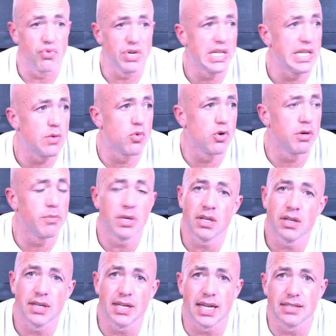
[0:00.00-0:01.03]
really warm
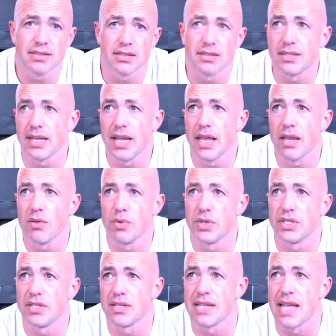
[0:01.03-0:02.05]
in Iceland today,
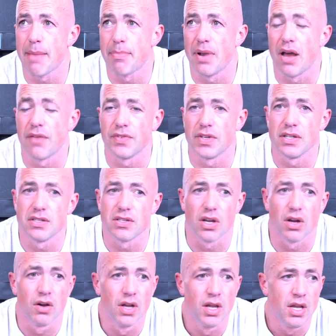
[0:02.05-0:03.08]
which doesn't happen often,
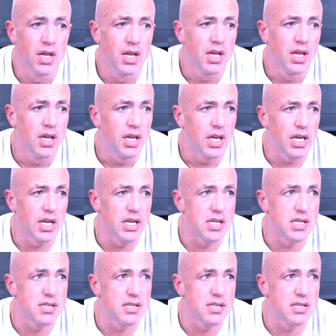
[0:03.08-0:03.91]
so it